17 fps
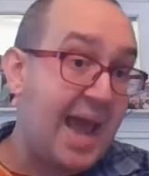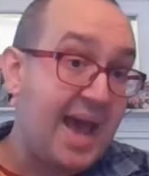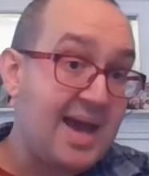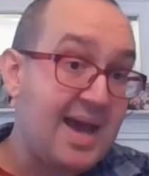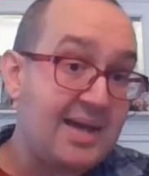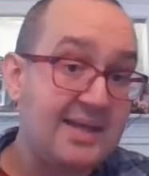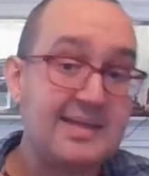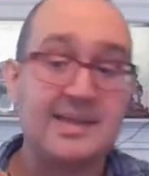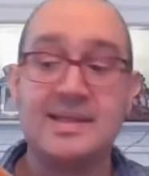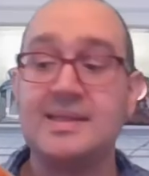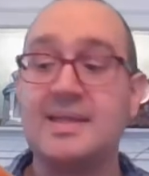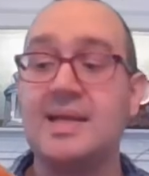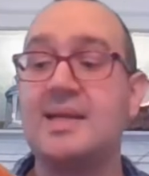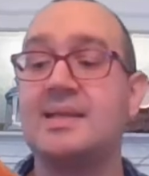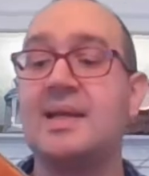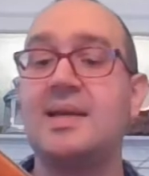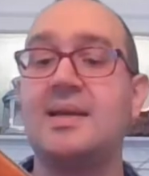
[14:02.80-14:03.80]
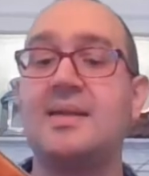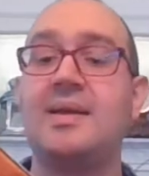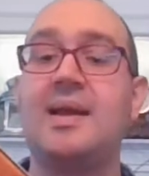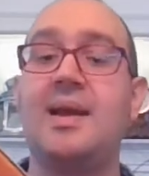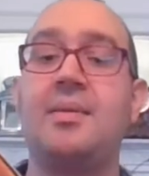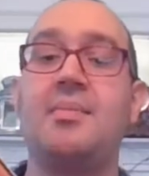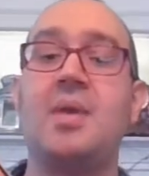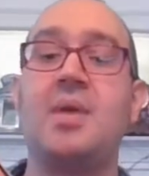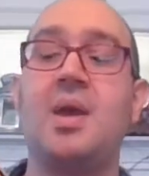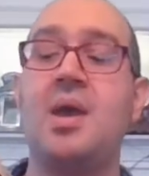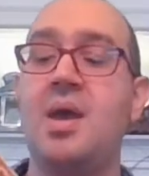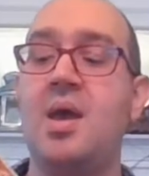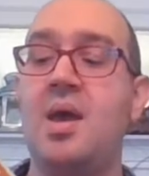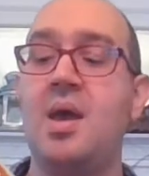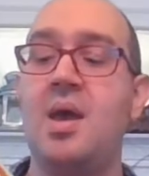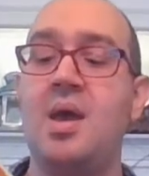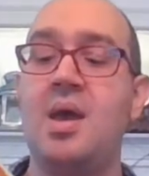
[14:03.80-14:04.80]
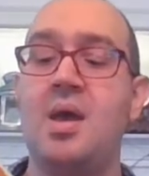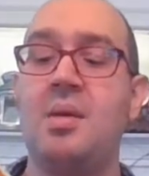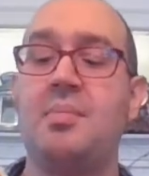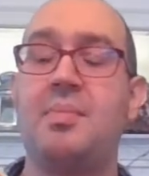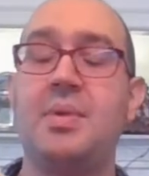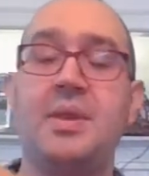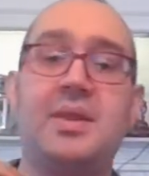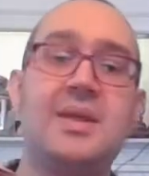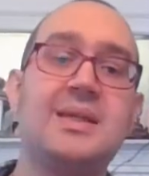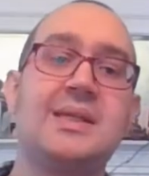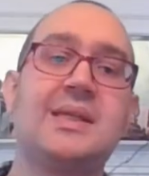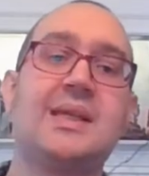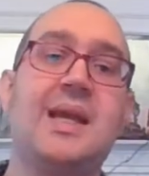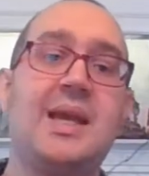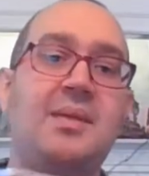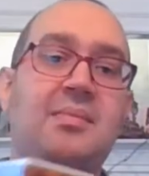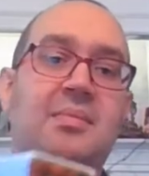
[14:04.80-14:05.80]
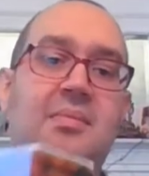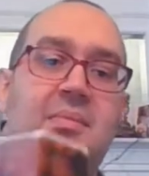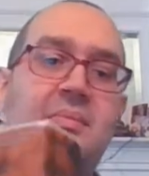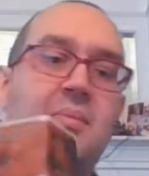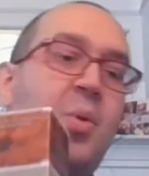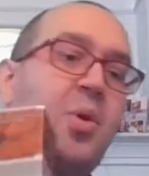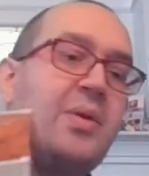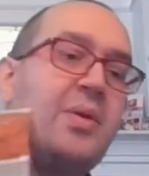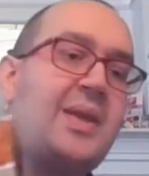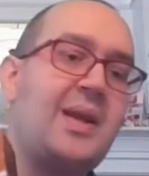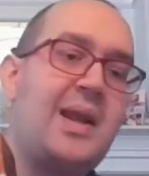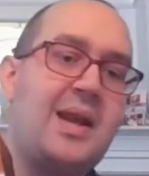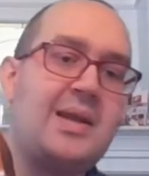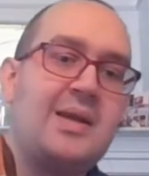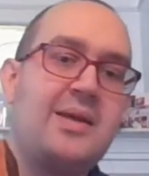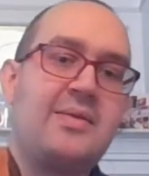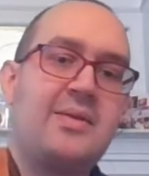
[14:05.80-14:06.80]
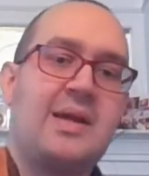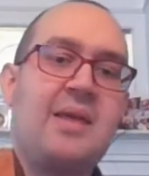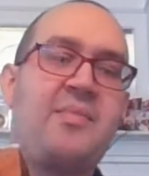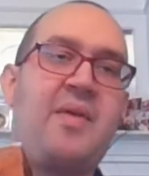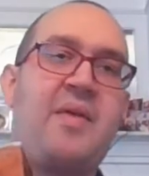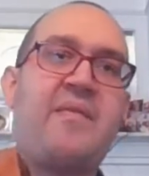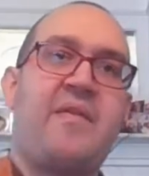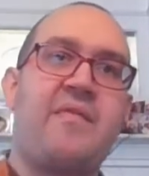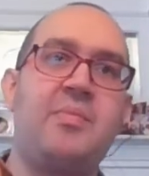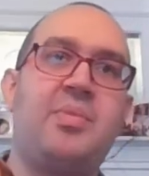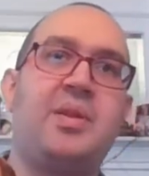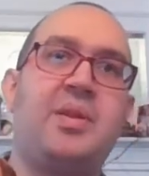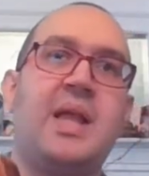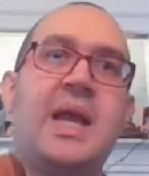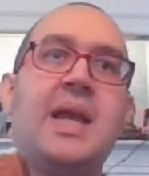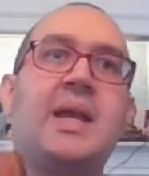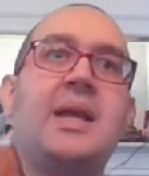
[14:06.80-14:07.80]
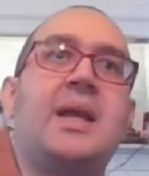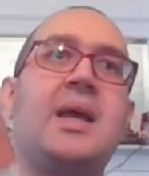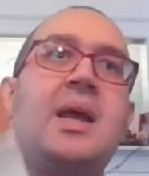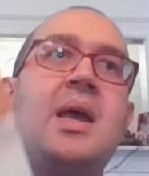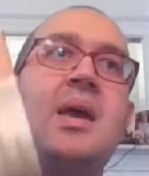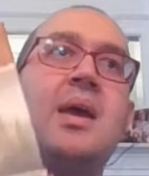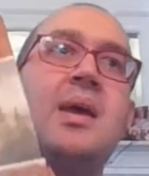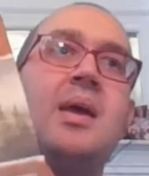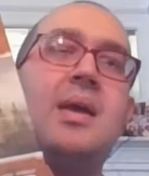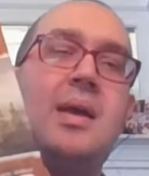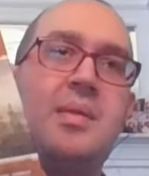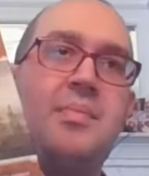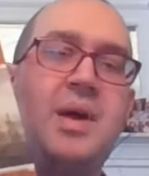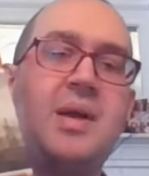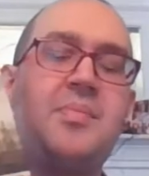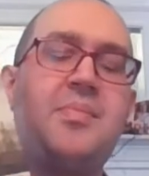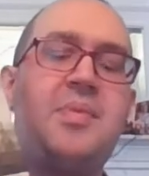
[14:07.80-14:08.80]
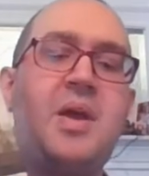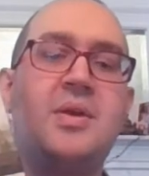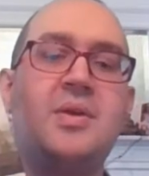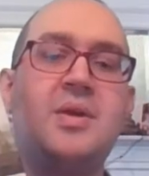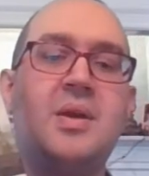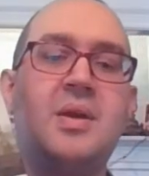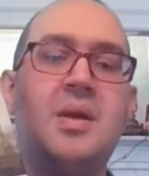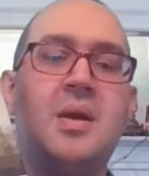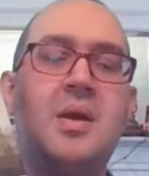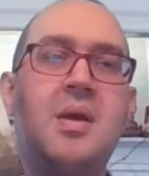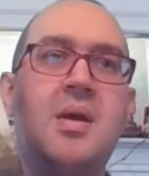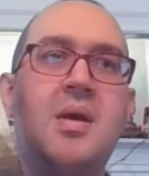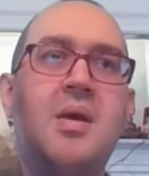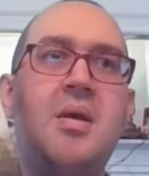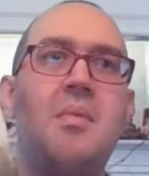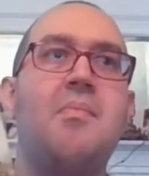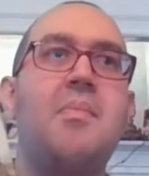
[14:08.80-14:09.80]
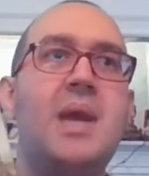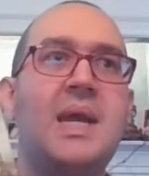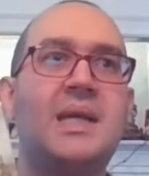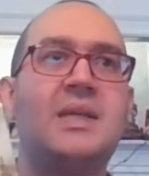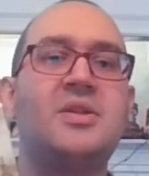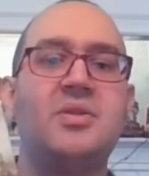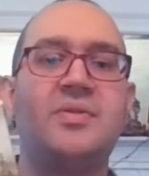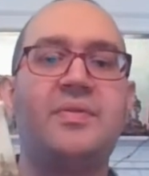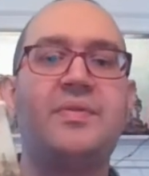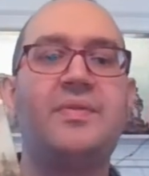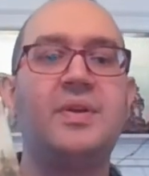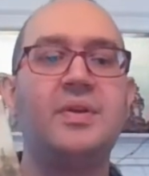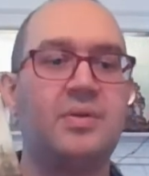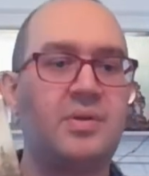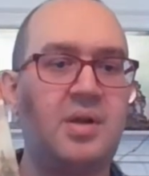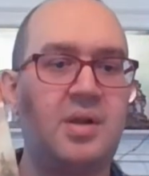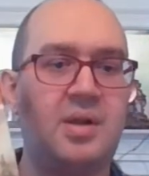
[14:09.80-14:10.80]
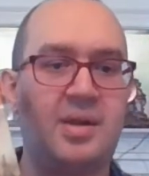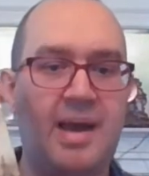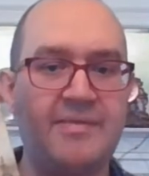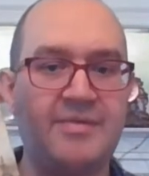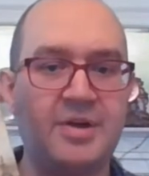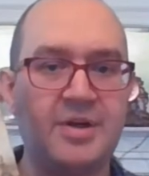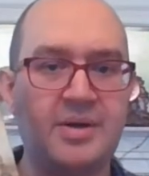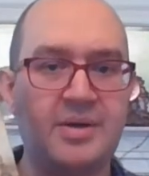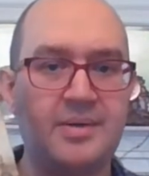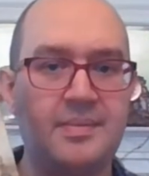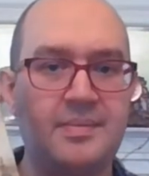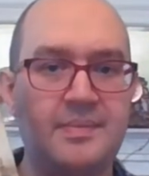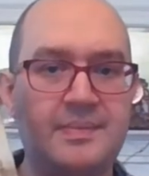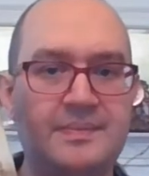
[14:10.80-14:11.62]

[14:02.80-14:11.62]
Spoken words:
tags, as they say in the game. But this game, more than any other game I've ever played, in my opinion, makes you feel clever.